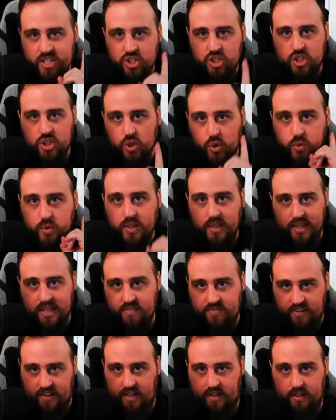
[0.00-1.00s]
suit
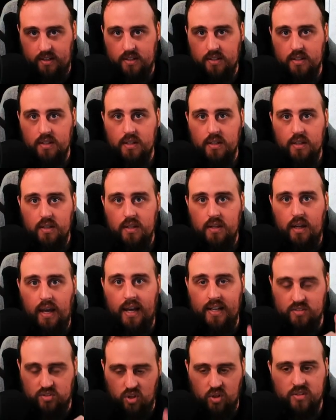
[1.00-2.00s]
living,
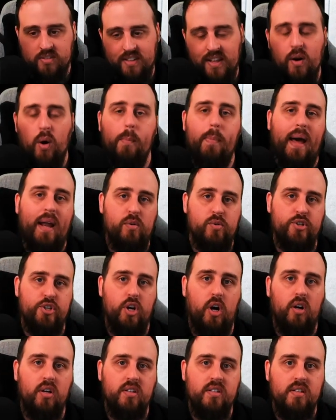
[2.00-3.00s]
as long as they're not battle
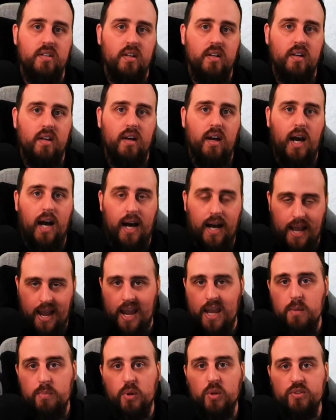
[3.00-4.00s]
shocked, are
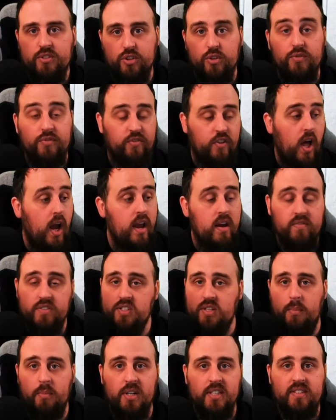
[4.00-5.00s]
able to fly over
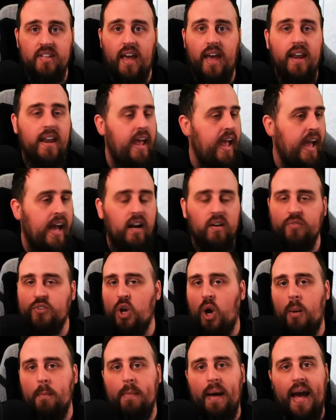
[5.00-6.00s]
somebody's head out of
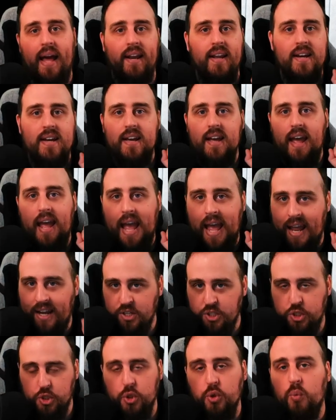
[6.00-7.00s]
combat
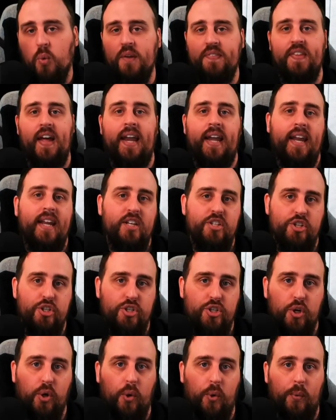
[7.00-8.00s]
and do what they need to
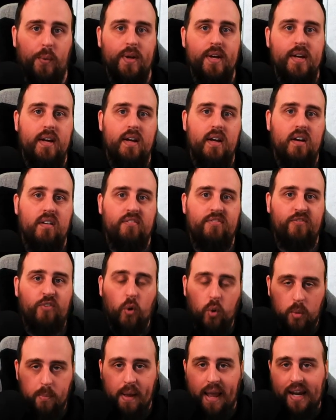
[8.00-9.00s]
do.
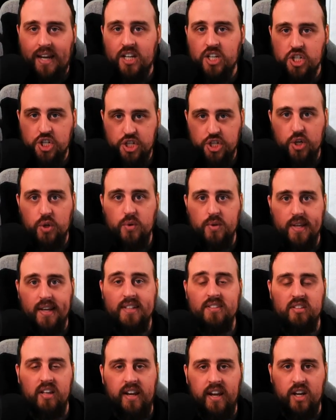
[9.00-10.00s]
Fall back and shoot
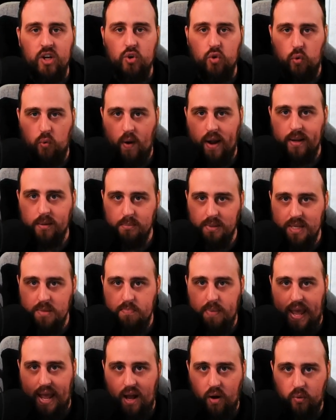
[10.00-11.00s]
is an incredibly
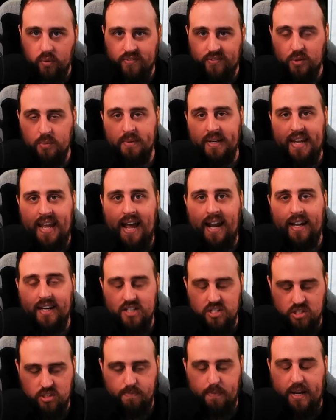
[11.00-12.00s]
powerful mechanic,
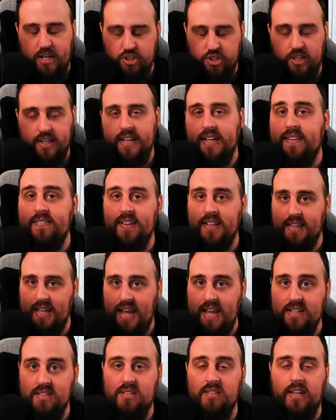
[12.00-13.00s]
especially in the
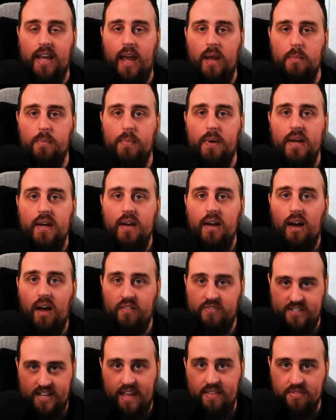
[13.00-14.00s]
landscape
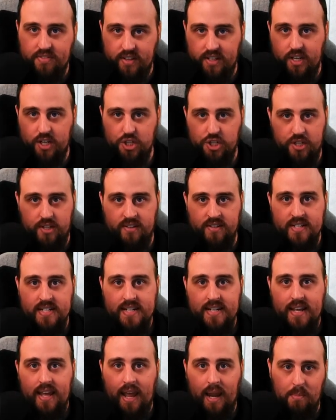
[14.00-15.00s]
of 10th edition.
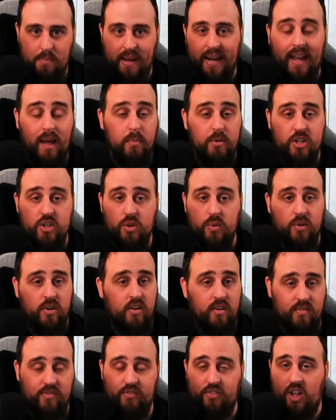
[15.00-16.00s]
And being able to do it
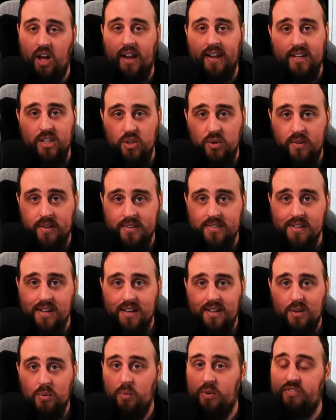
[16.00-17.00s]
on a flying unit
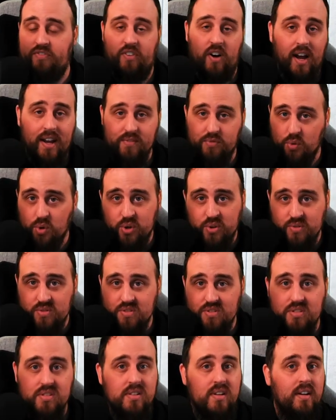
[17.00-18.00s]
with 5
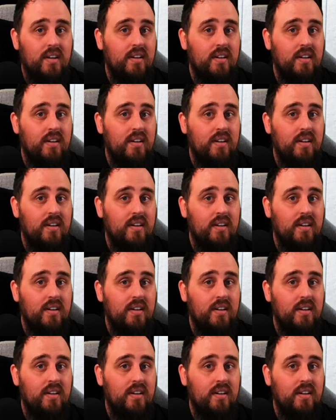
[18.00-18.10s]
wounds,